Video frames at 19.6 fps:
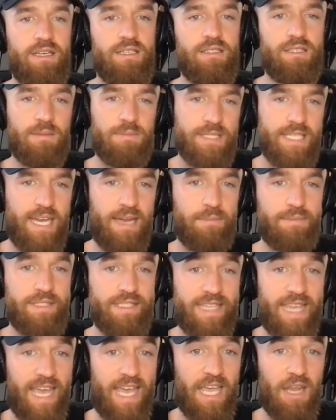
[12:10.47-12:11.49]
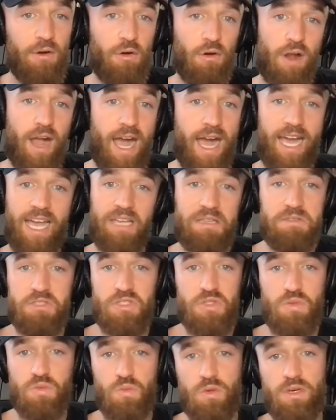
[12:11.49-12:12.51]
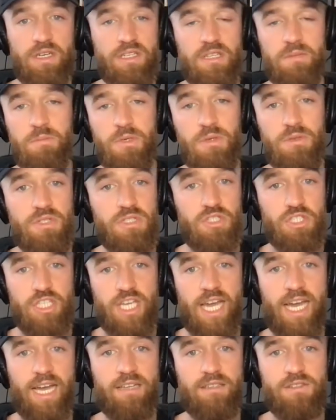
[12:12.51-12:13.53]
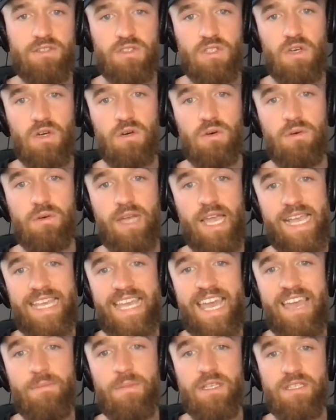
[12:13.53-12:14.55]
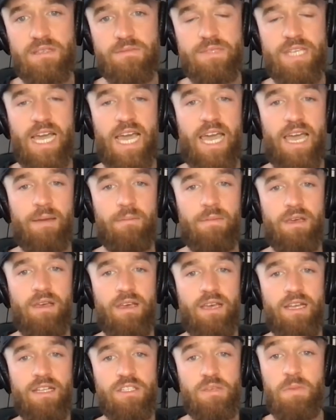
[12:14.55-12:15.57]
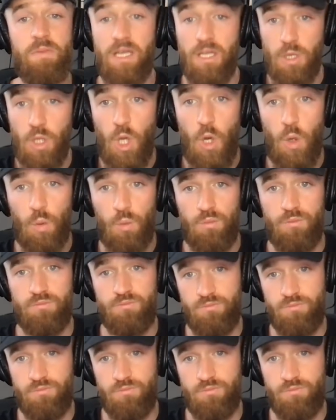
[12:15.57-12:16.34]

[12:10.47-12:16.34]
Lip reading: sometimes they or I just weren't in the mood to chat, so it gave me some time to be alone,